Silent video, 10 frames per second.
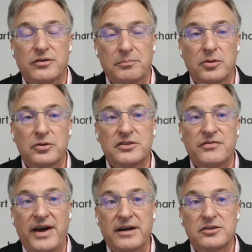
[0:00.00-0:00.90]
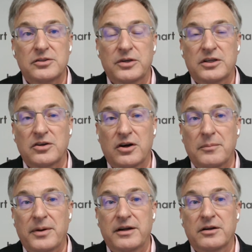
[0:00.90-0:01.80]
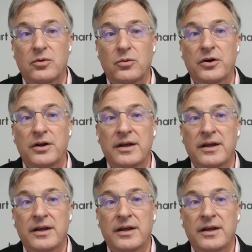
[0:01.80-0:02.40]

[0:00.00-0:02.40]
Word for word: bullish factors that we could talk about in corn.